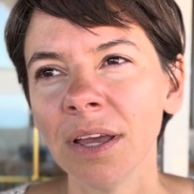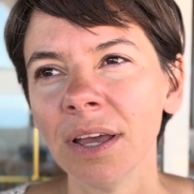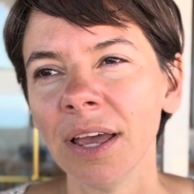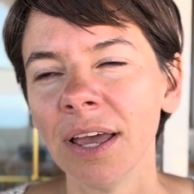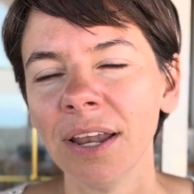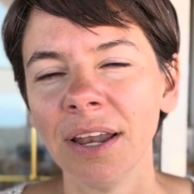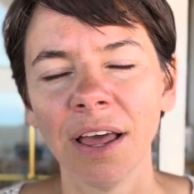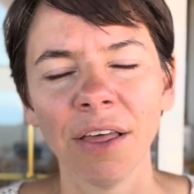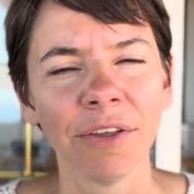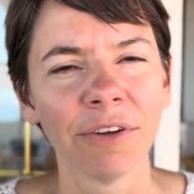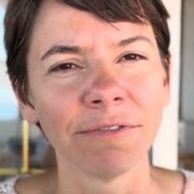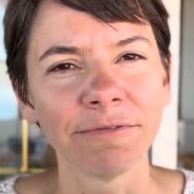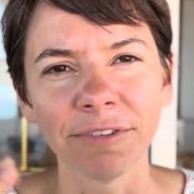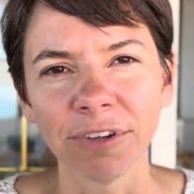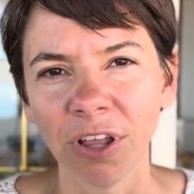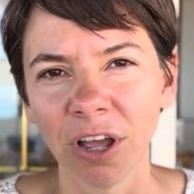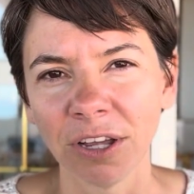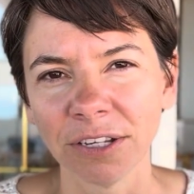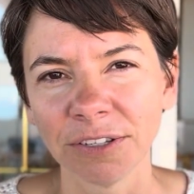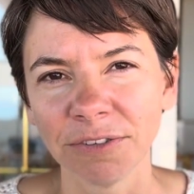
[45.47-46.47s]
and other
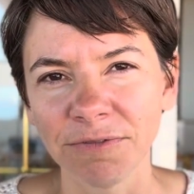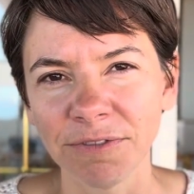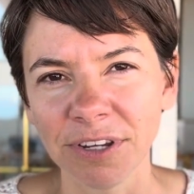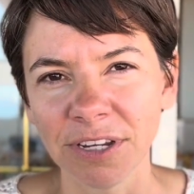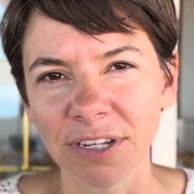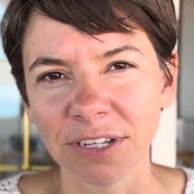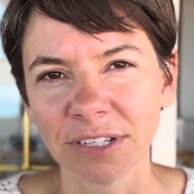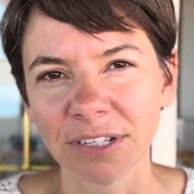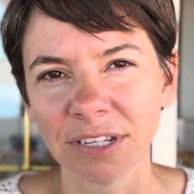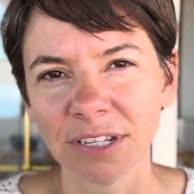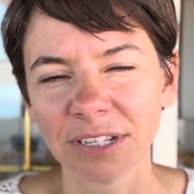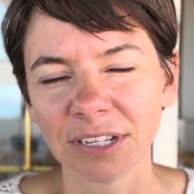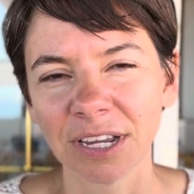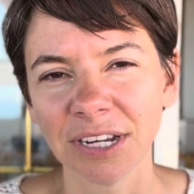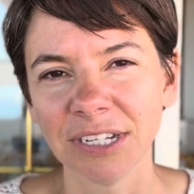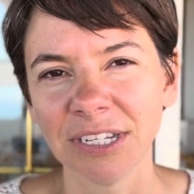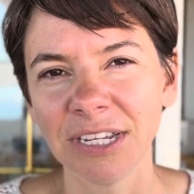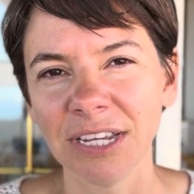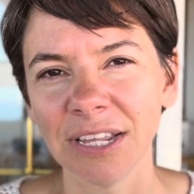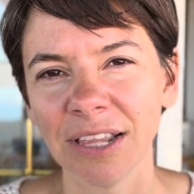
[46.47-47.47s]
philosophies. This
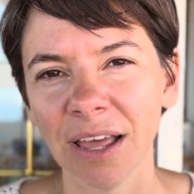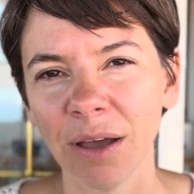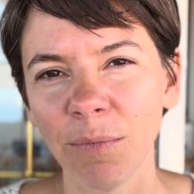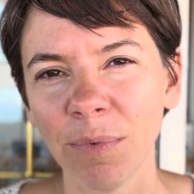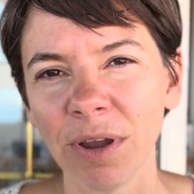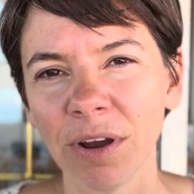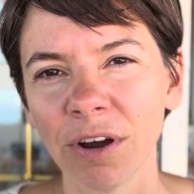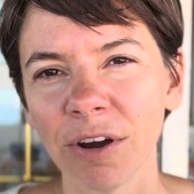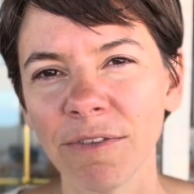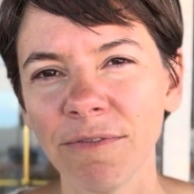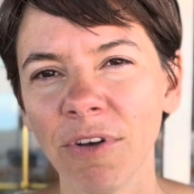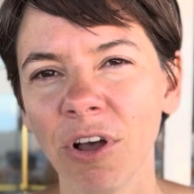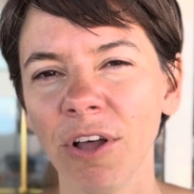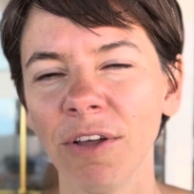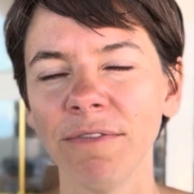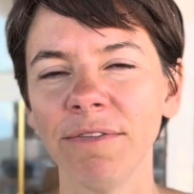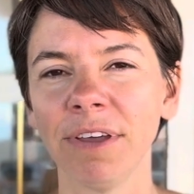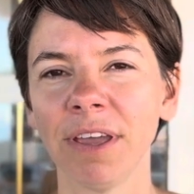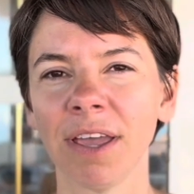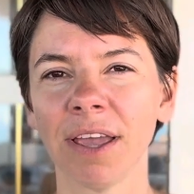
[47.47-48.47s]
idea that we are
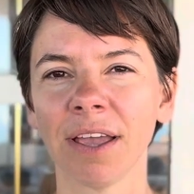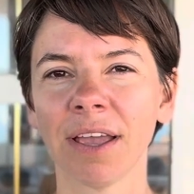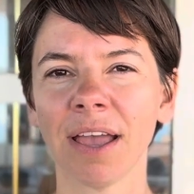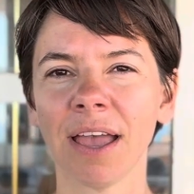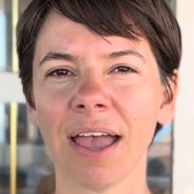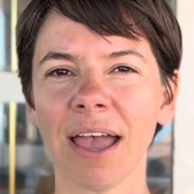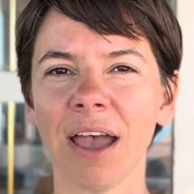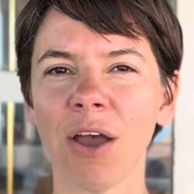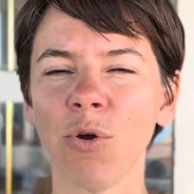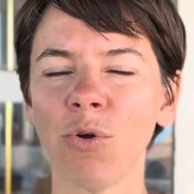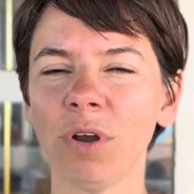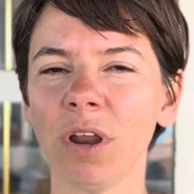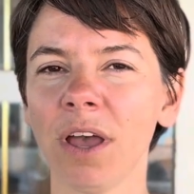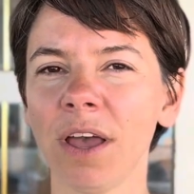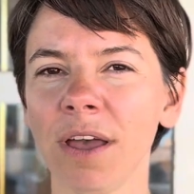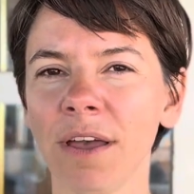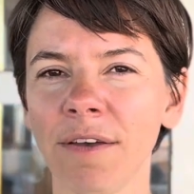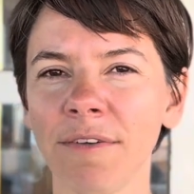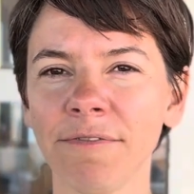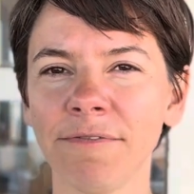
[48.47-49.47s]
evolving out
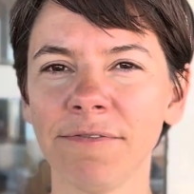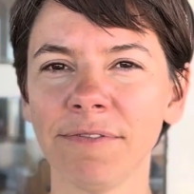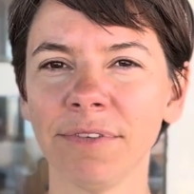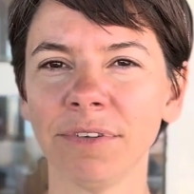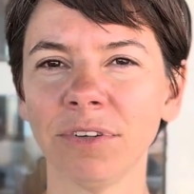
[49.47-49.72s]
of